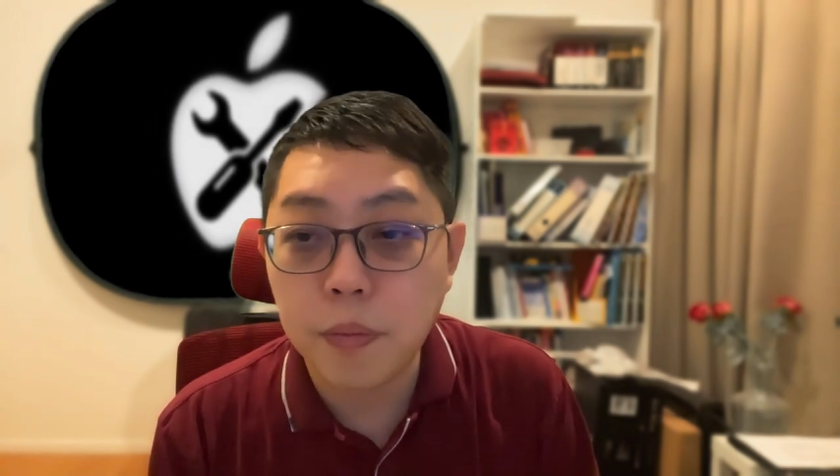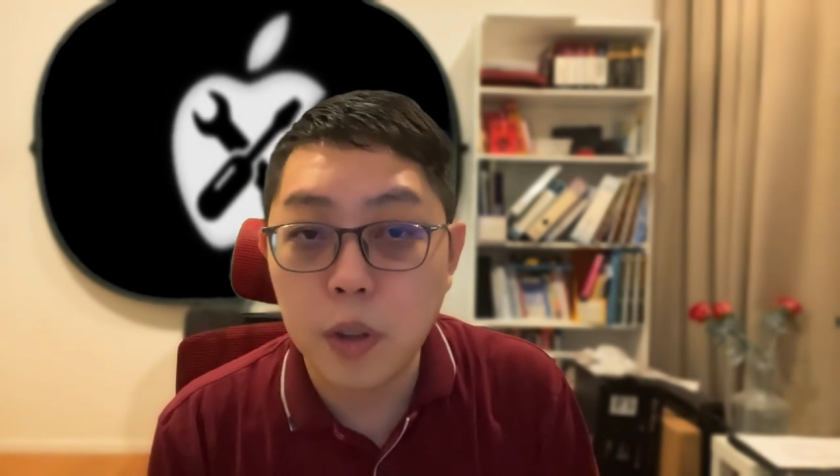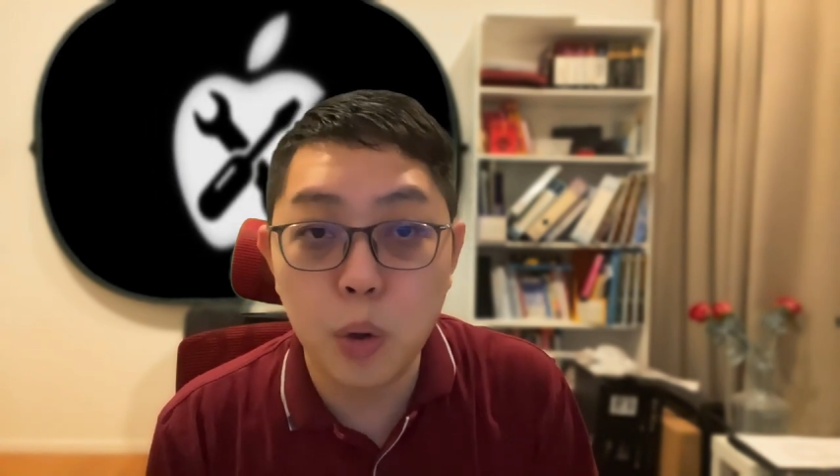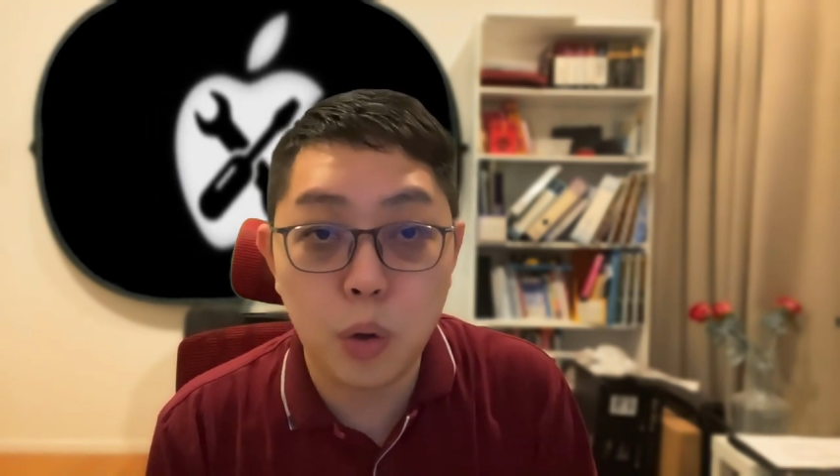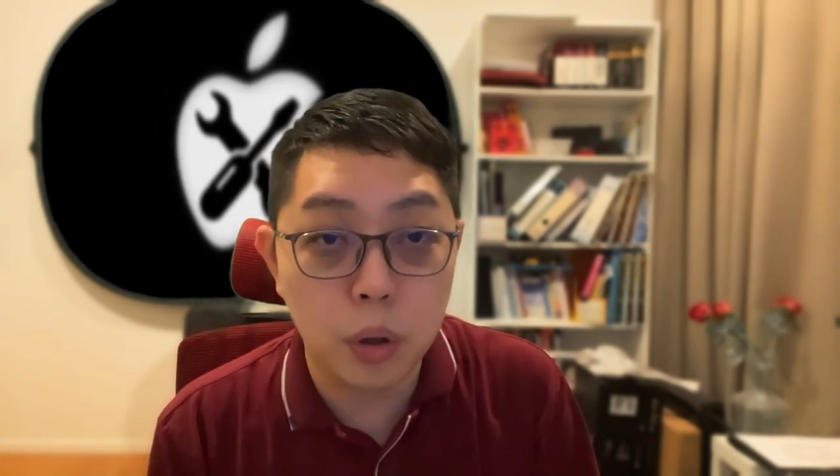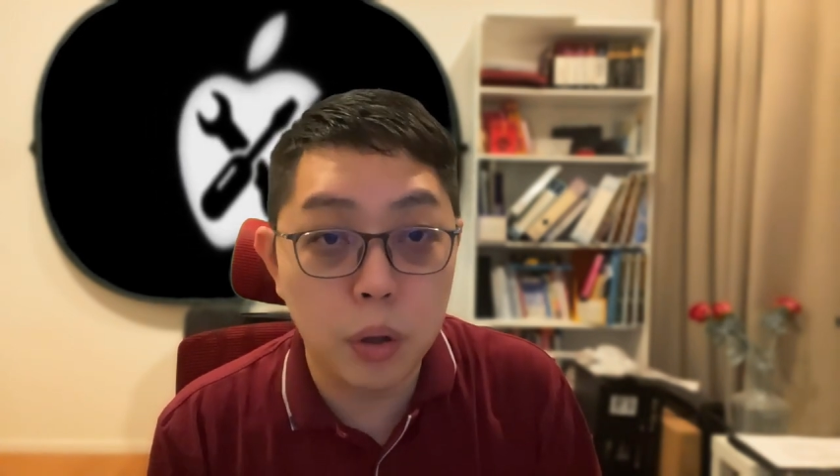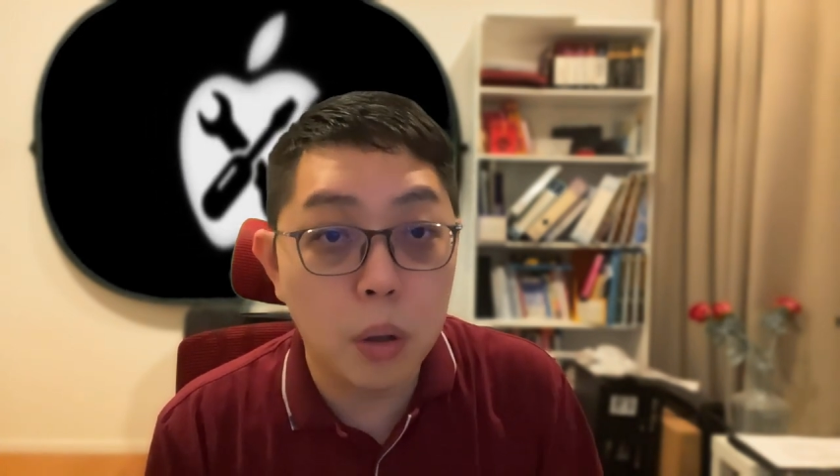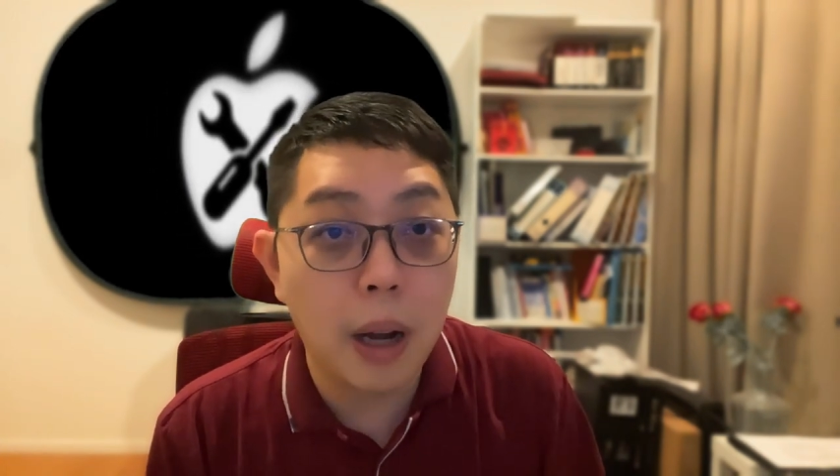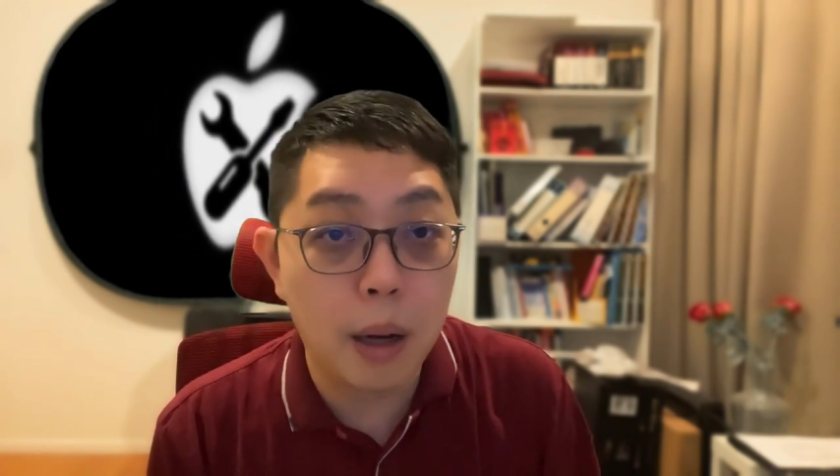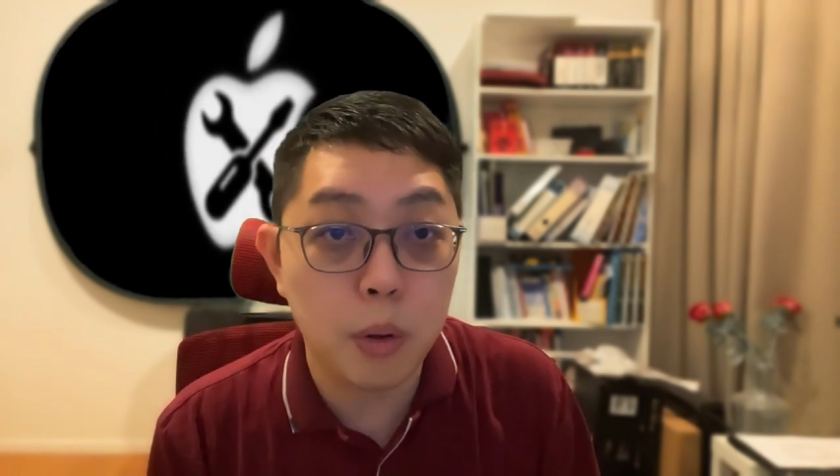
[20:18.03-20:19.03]
you should
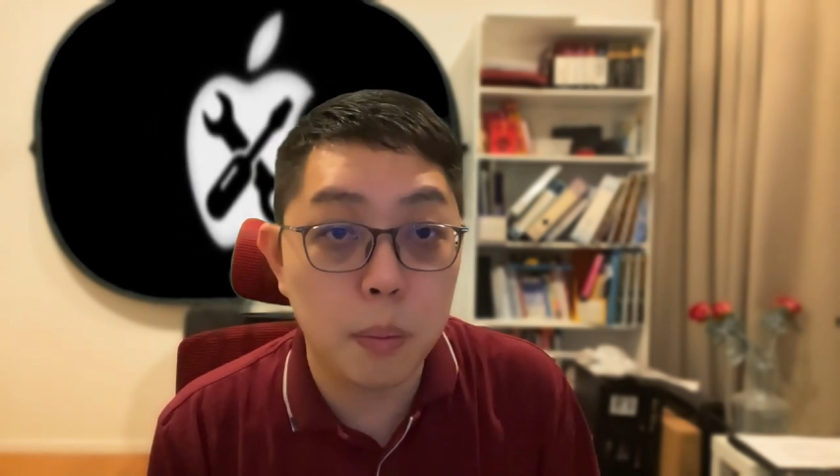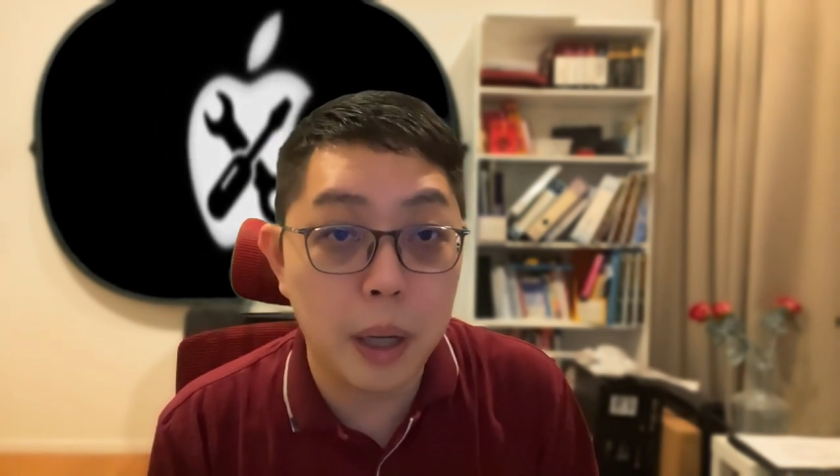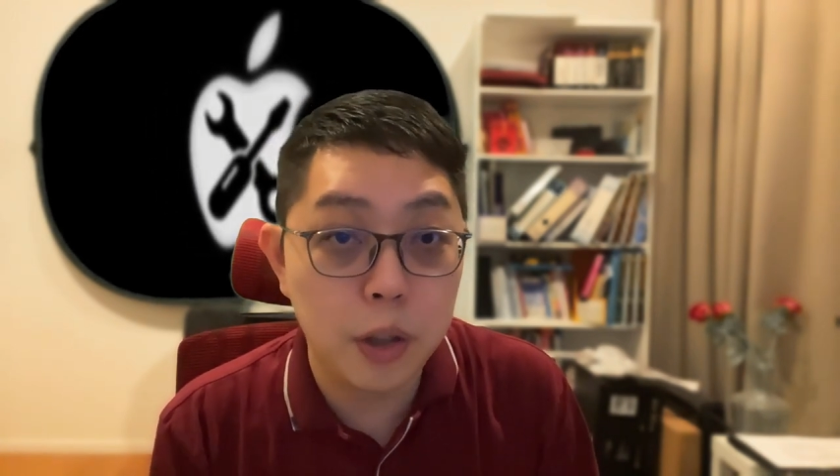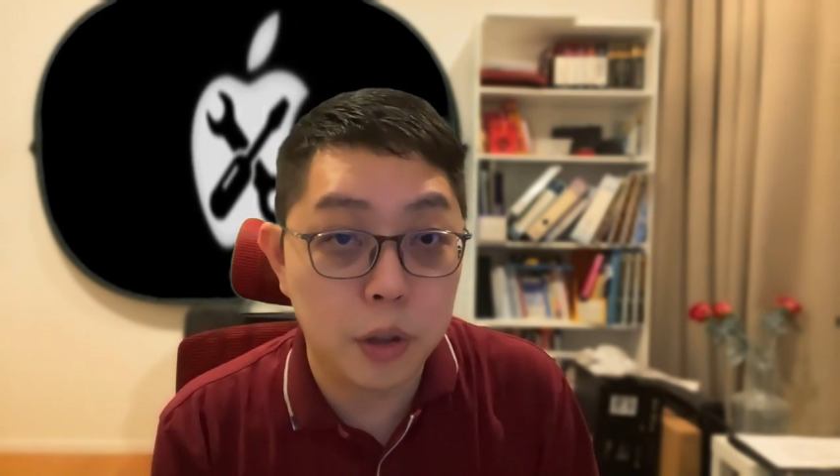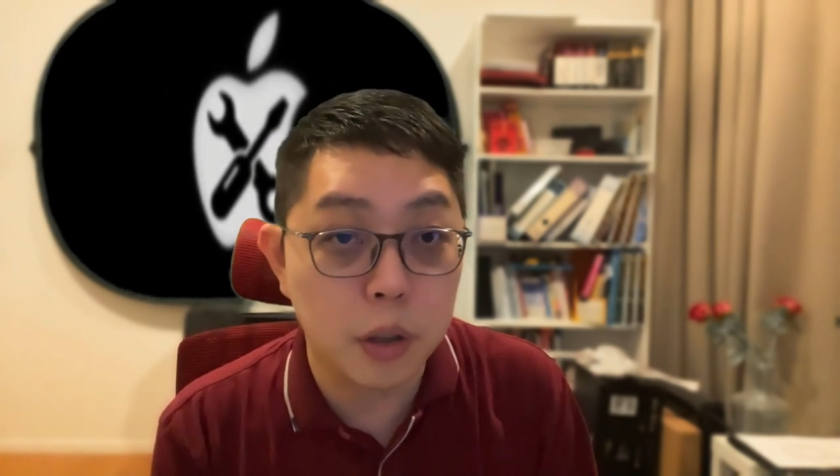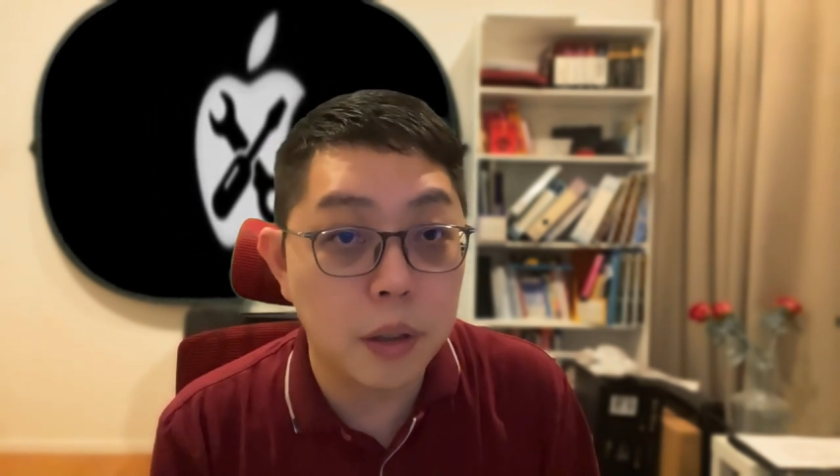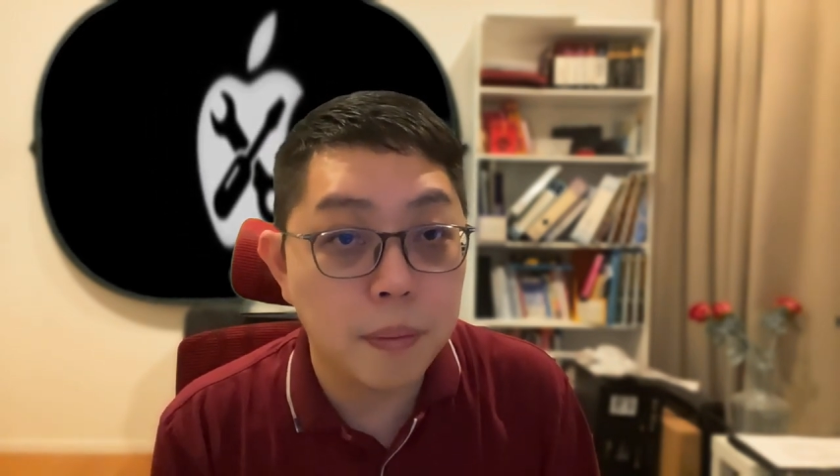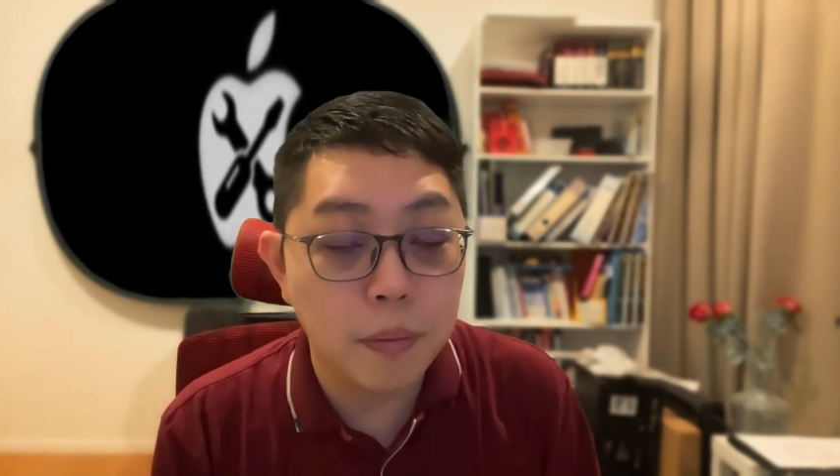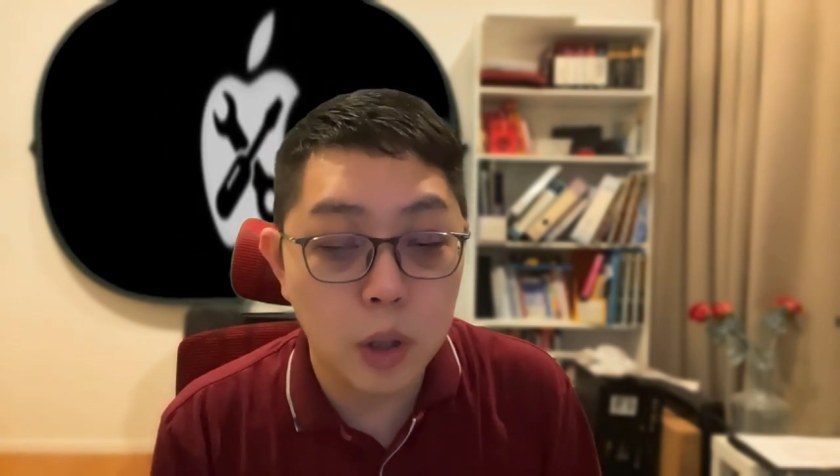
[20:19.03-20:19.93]
know how to measure